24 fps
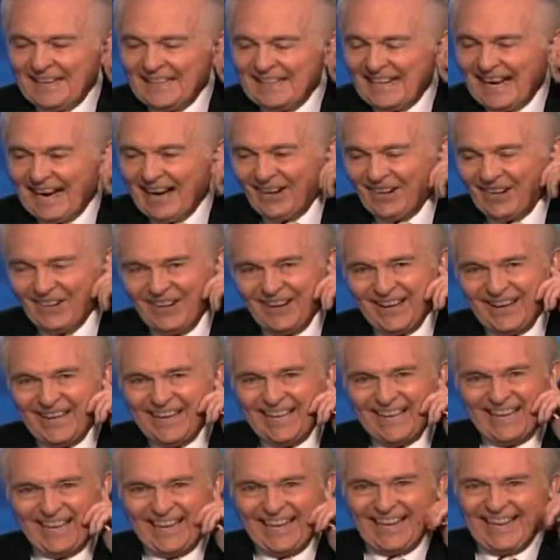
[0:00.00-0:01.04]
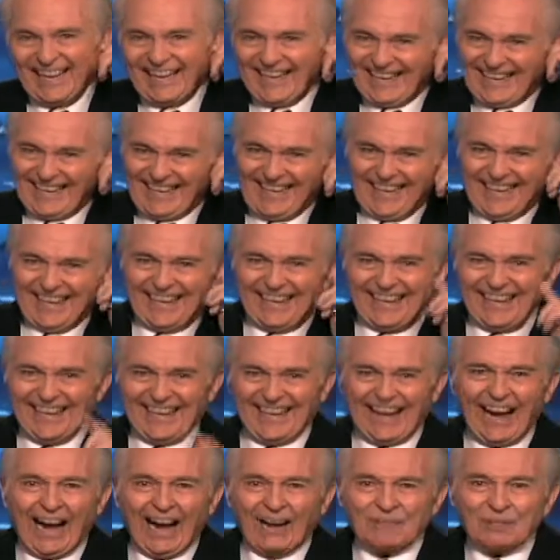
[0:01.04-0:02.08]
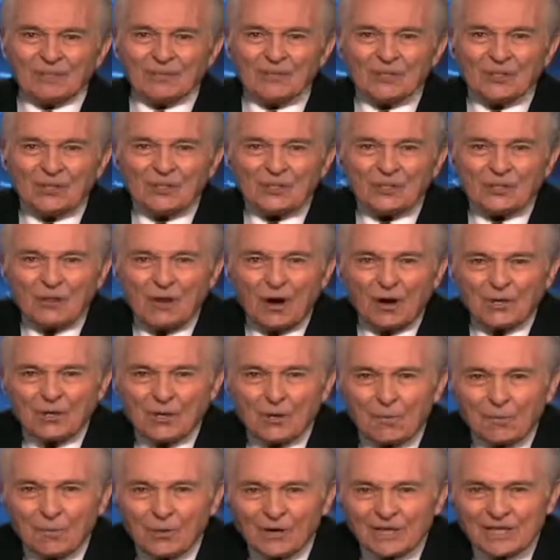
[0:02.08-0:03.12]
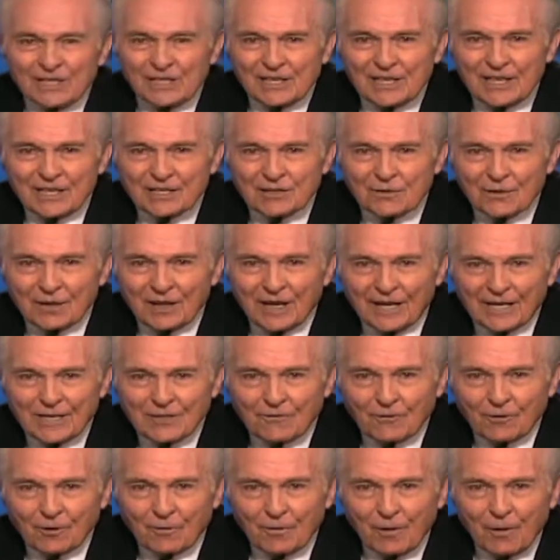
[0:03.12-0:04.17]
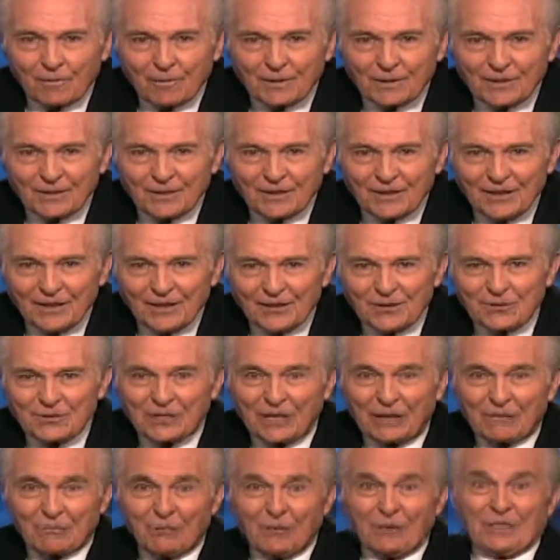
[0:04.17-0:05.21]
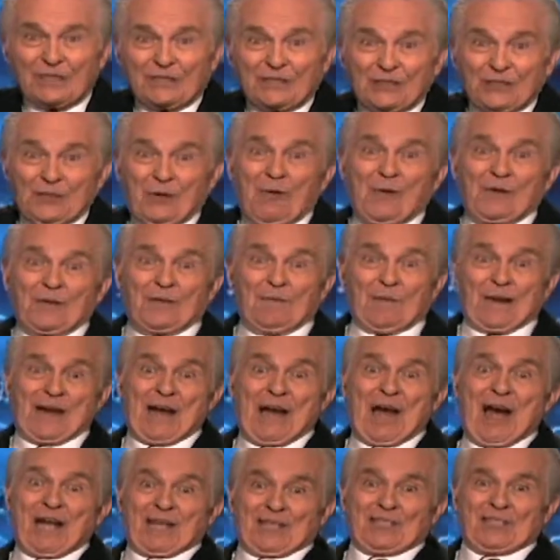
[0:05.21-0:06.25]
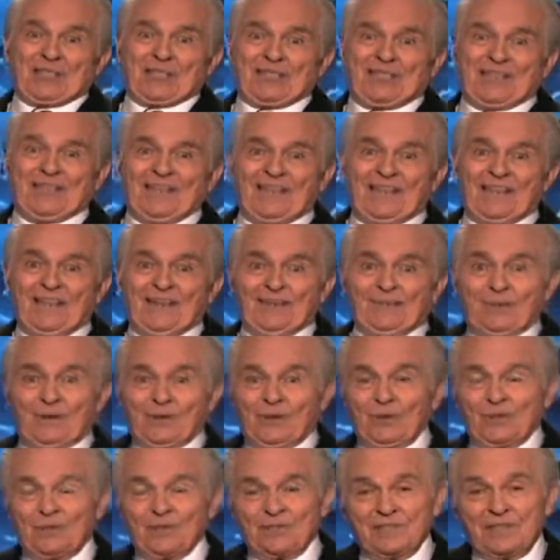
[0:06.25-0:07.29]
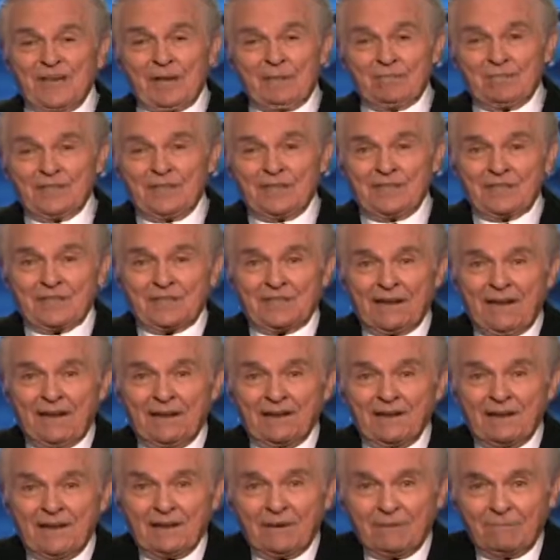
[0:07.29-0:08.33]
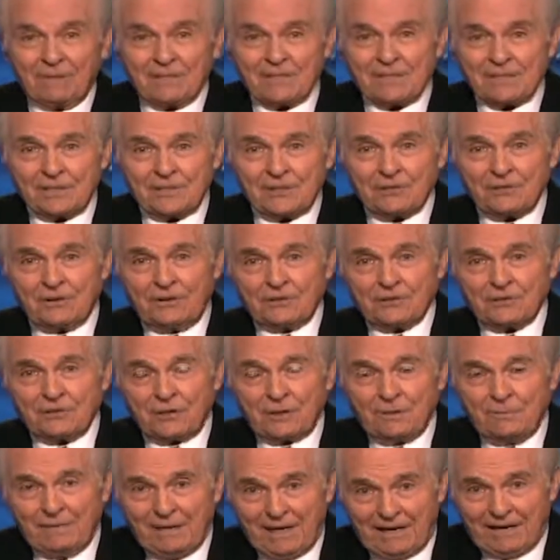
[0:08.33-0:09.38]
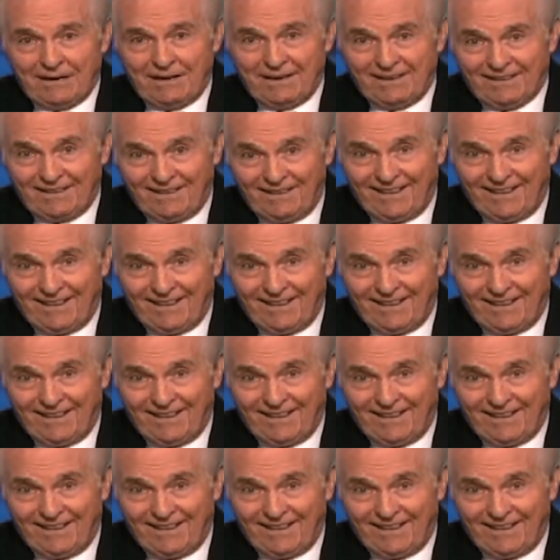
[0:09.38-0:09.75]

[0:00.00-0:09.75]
Now, I'm going to talk to you British Israelites for a moment. You said, it's going to be us. Well, those names didn't sound like Winston Churchill to me.